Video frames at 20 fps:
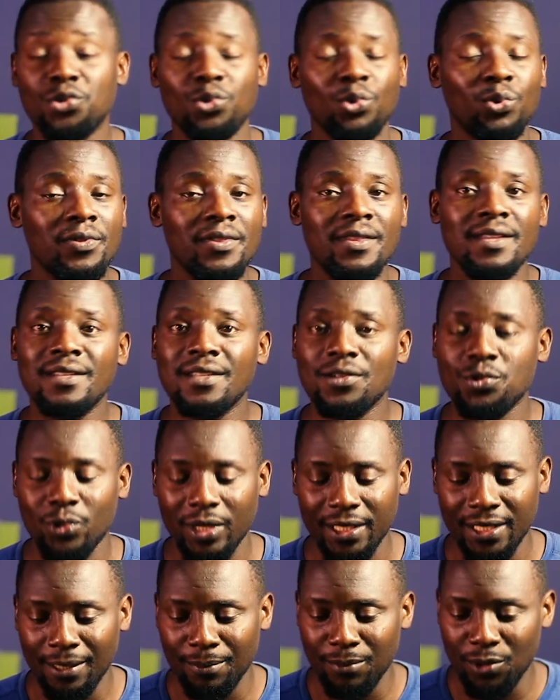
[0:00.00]
So this is
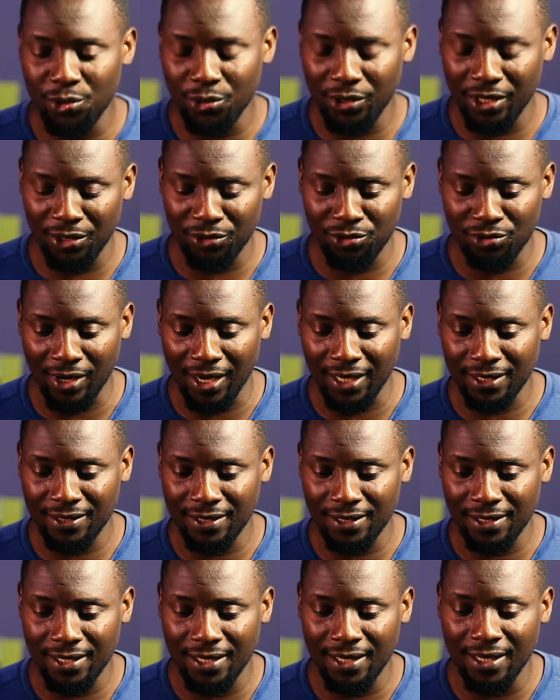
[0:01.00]
what I'm looking to
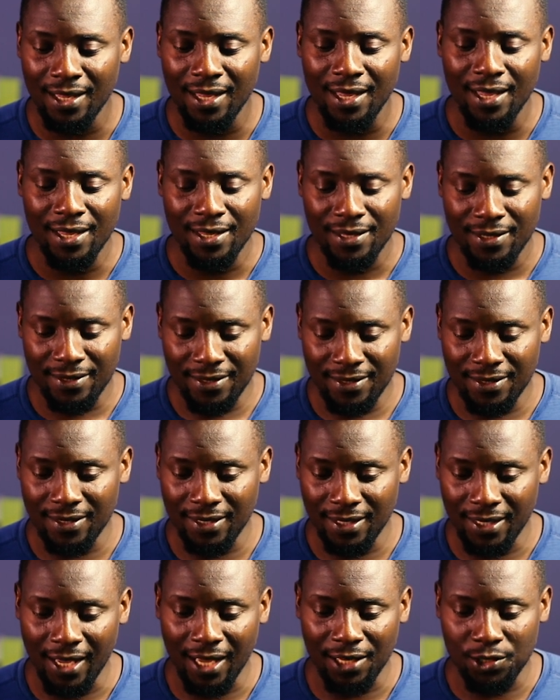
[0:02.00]
actually
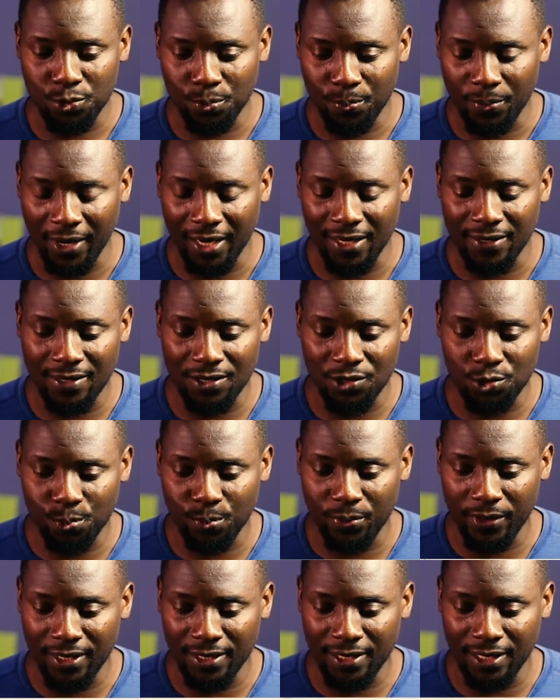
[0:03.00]
see as price is
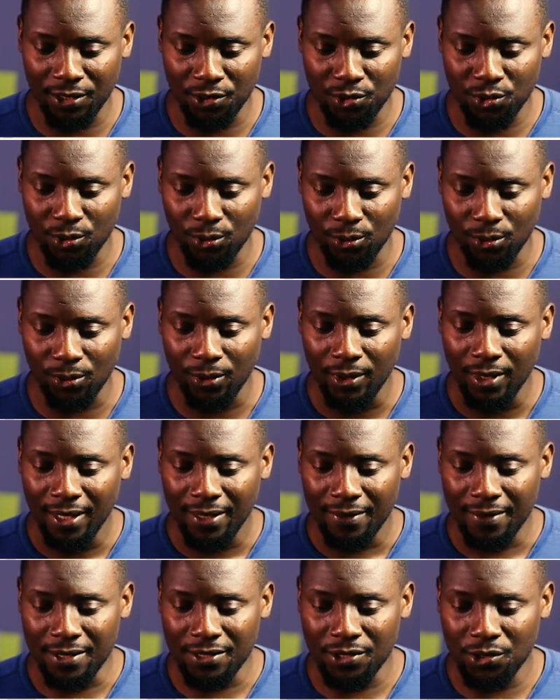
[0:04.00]
printing. So
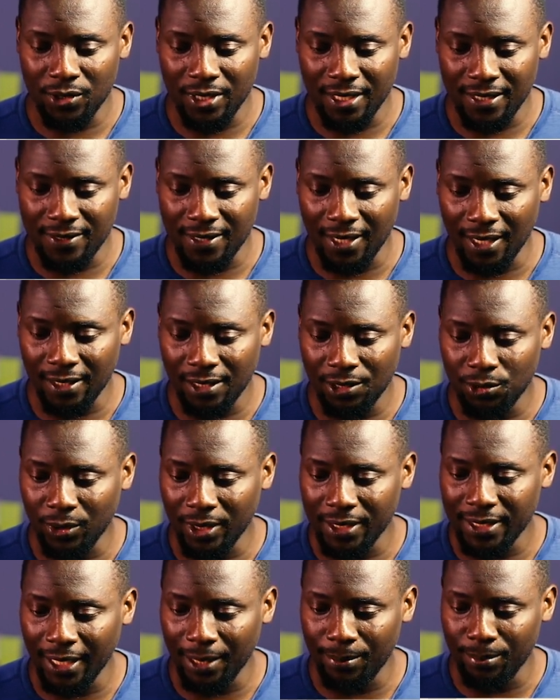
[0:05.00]
this is exactly
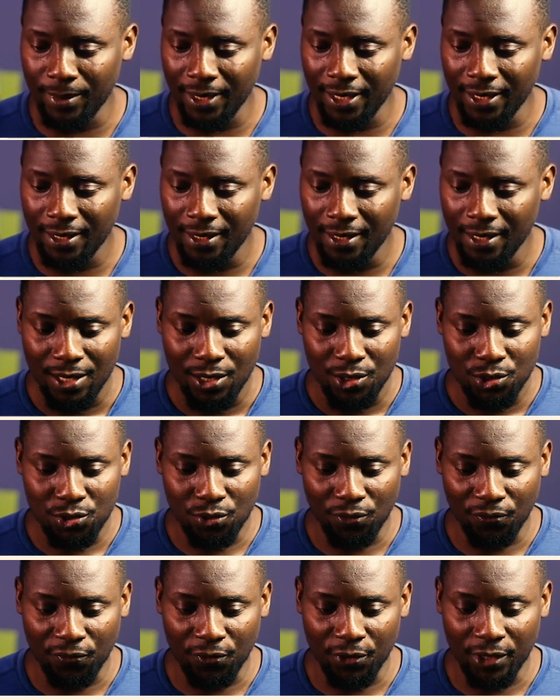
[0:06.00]
what I mean.
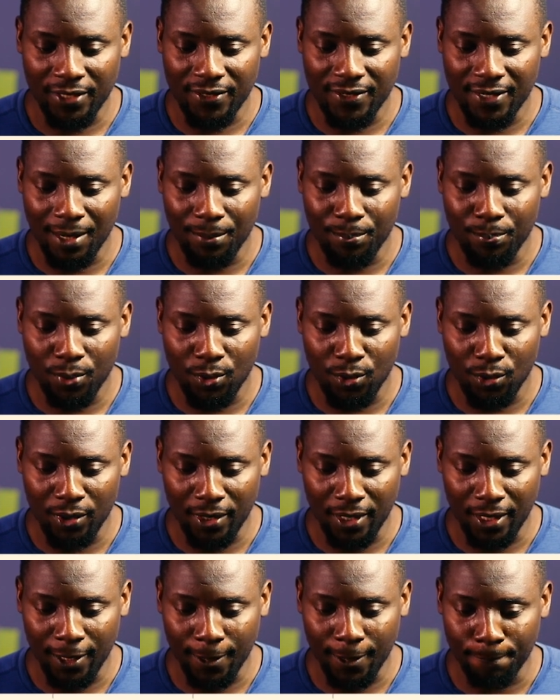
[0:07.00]
So for example,
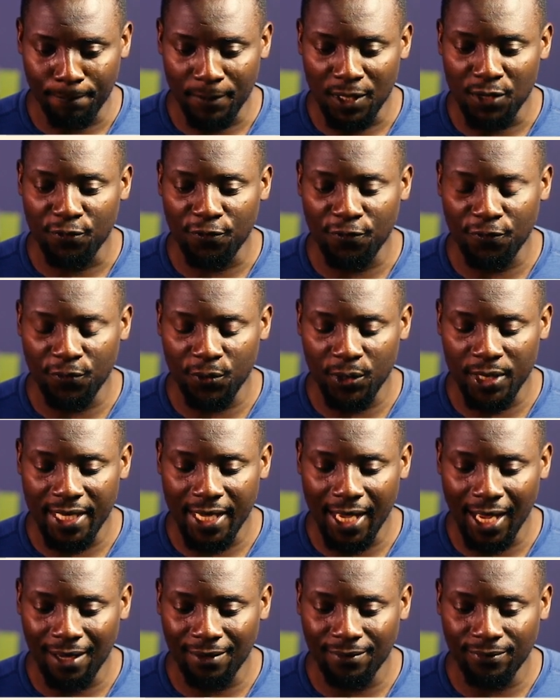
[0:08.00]
if we
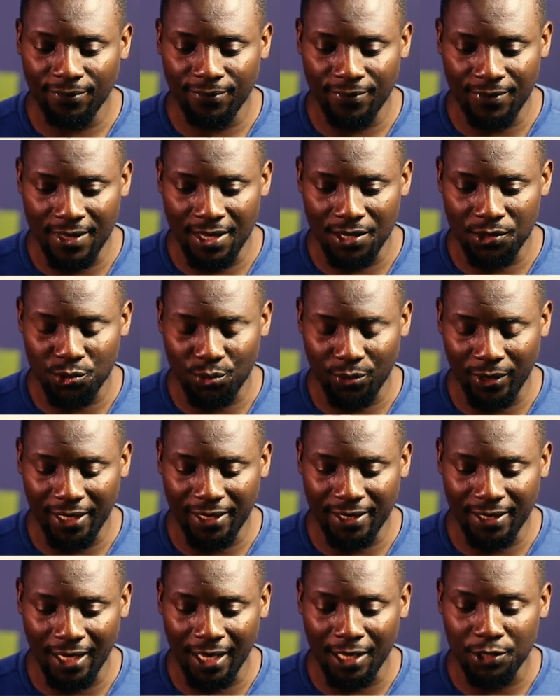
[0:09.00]
have this
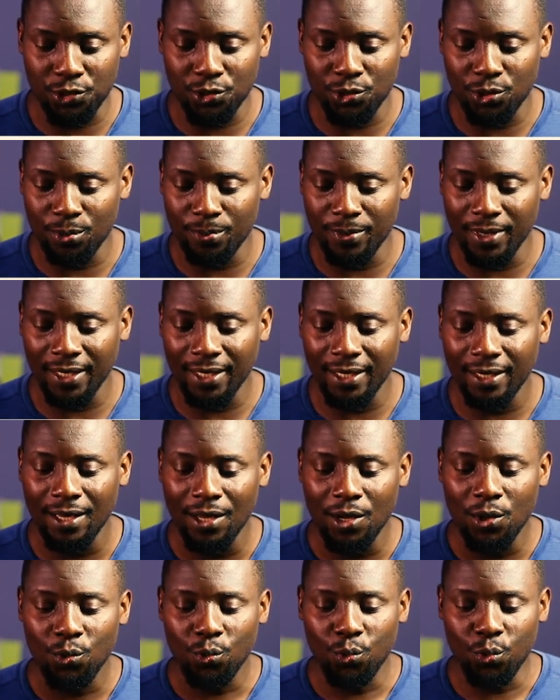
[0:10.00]
right here, assuming
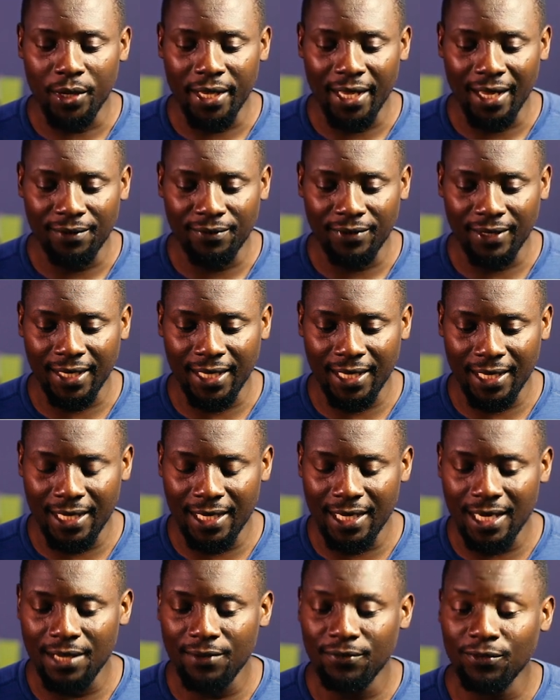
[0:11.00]
we have a
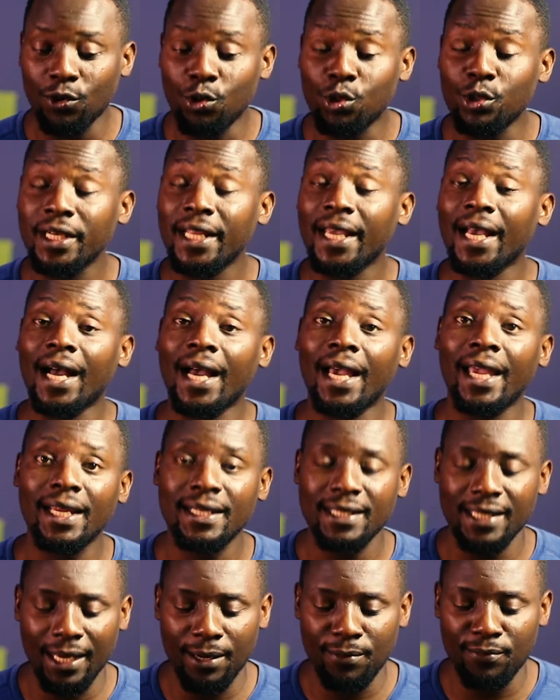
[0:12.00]
key level on a higher
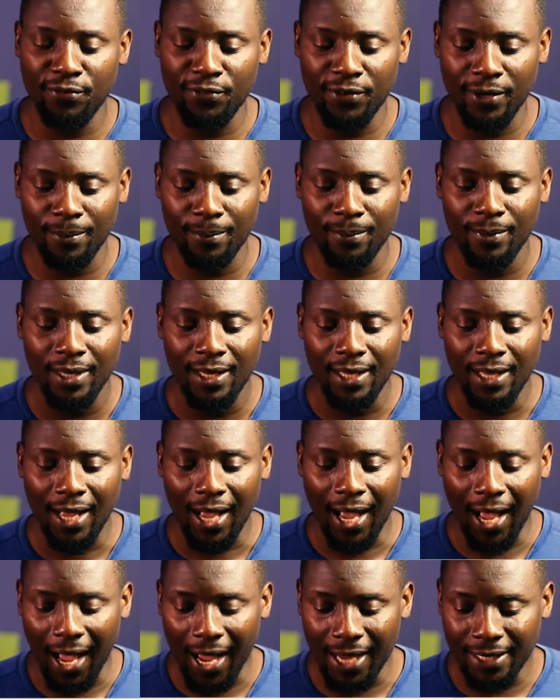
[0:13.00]
time frame
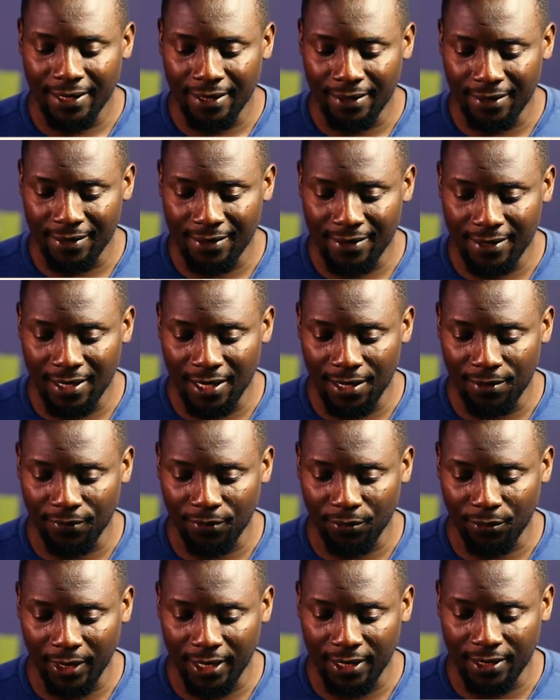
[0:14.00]
at this
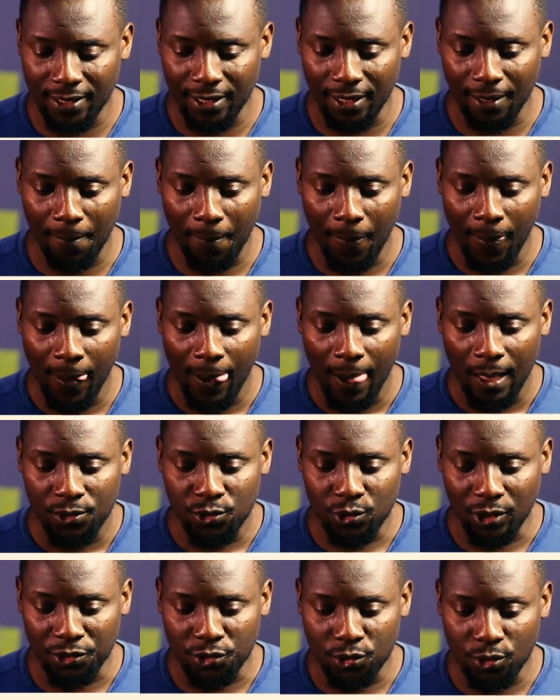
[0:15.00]
level right here,
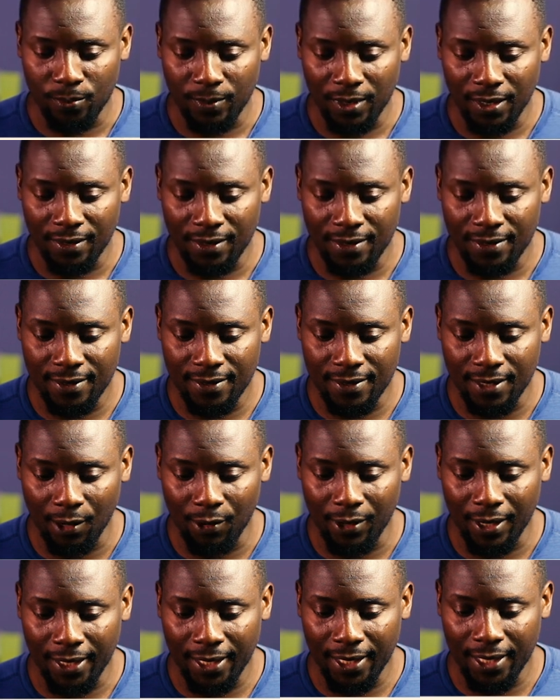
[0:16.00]
so assuming this is
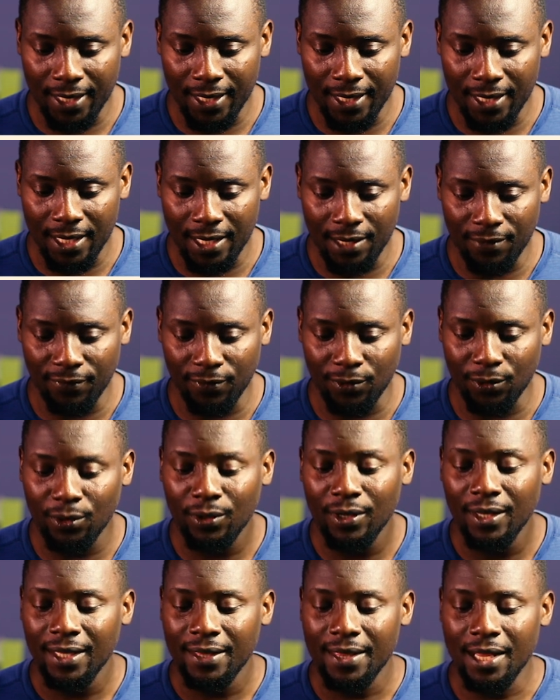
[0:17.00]
our key level
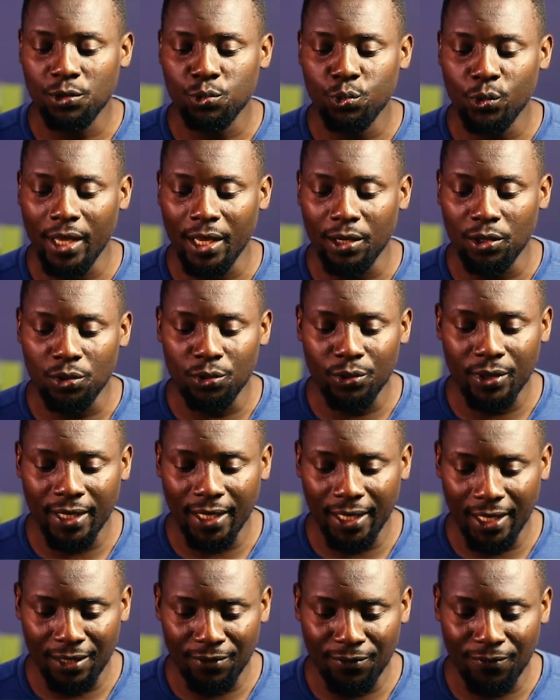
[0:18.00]
that we are
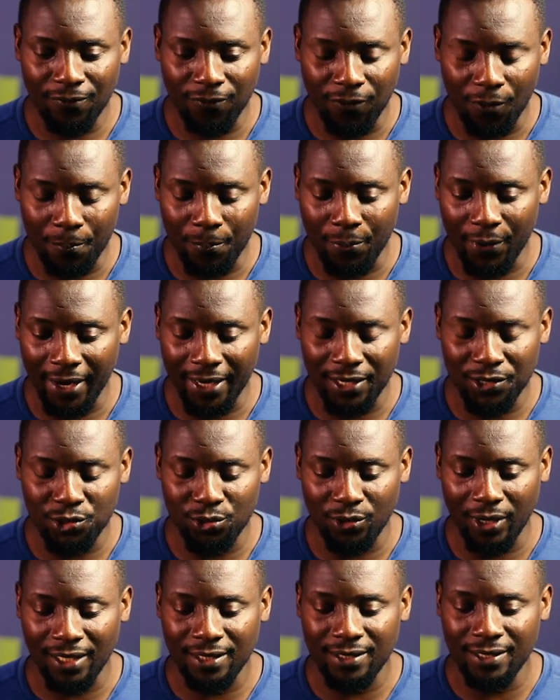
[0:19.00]
looking for price
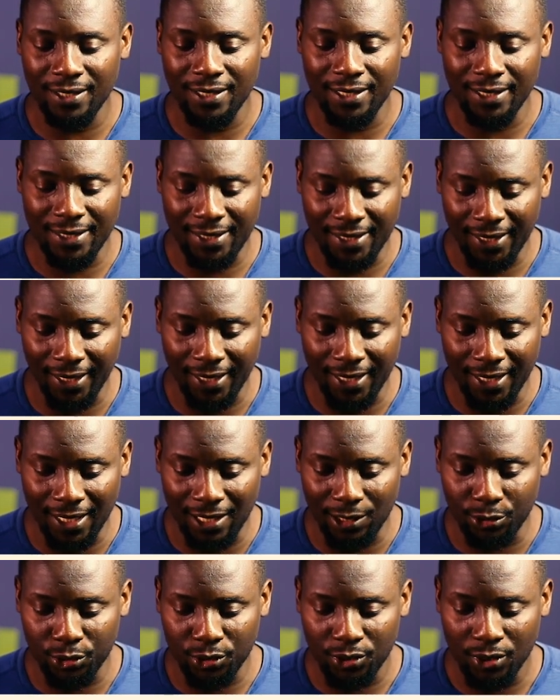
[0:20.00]
to actually take
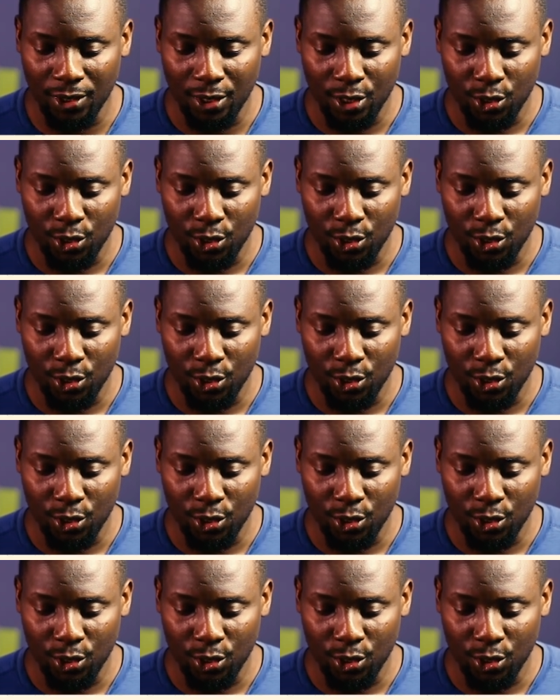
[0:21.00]
out.